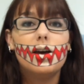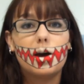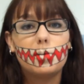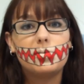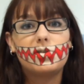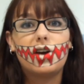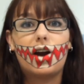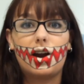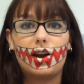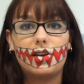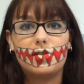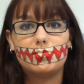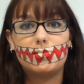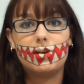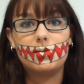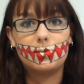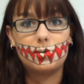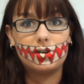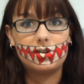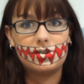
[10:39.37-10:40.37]
I'm sorry if
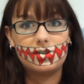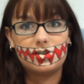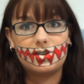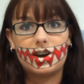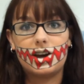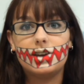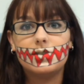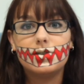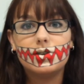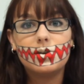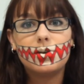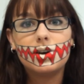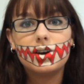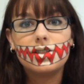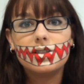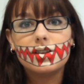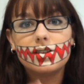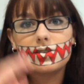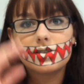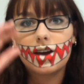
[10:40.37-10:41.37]
my voice is kind of
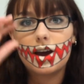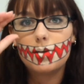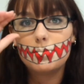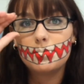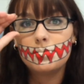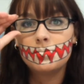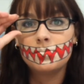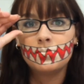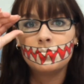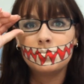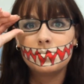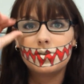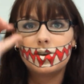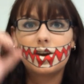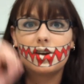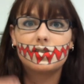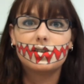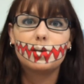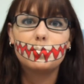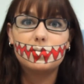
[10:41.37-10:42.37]
annoying this time,
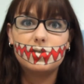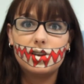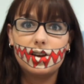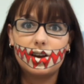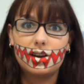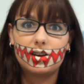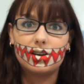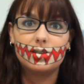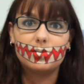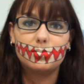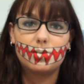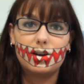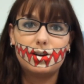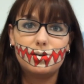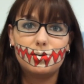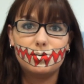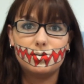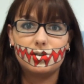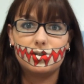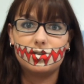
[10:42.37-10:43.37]
because I'm sick and my
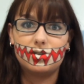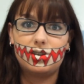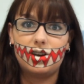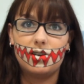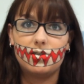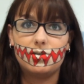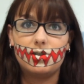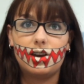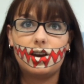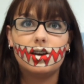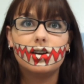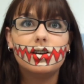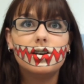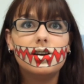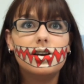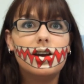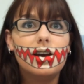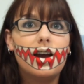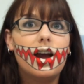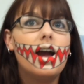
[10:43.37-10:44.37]
nose is stuffy.
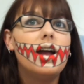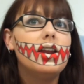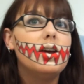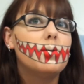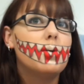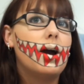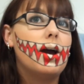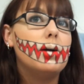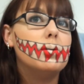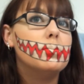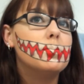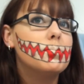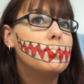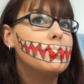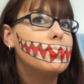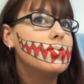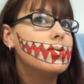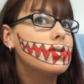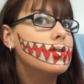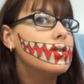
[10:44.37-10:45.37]
Anyway,
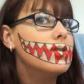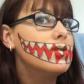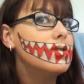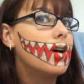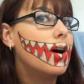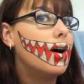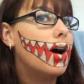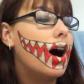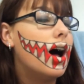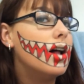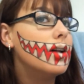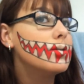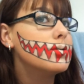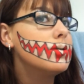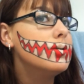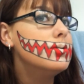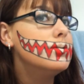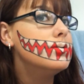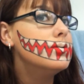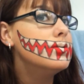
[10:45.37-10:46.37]
so
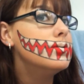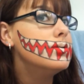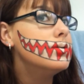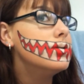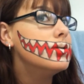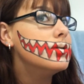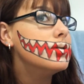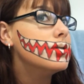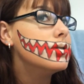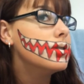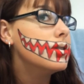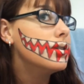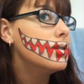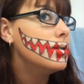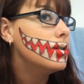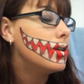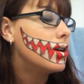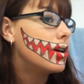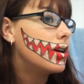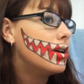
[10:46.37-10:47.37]
I'll
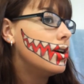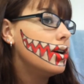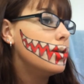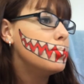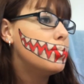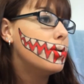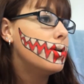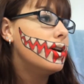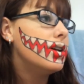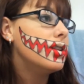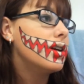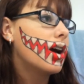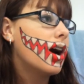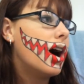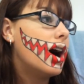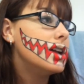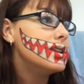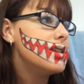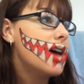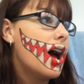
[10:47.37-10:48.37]
hurry and put in the
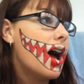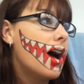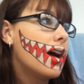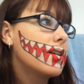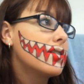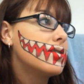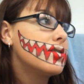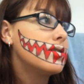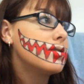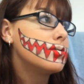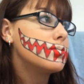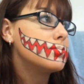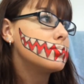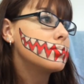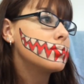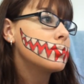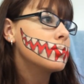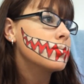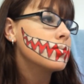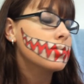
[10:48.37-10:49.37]
contacts and
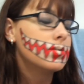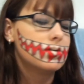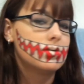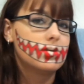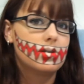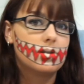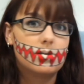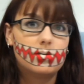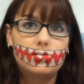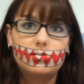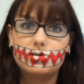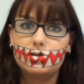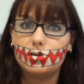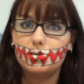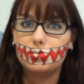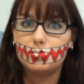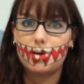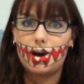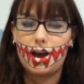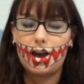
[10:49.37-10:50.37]

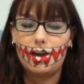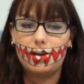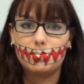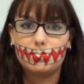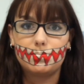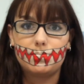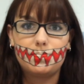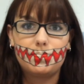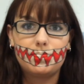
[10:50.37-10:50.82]
do my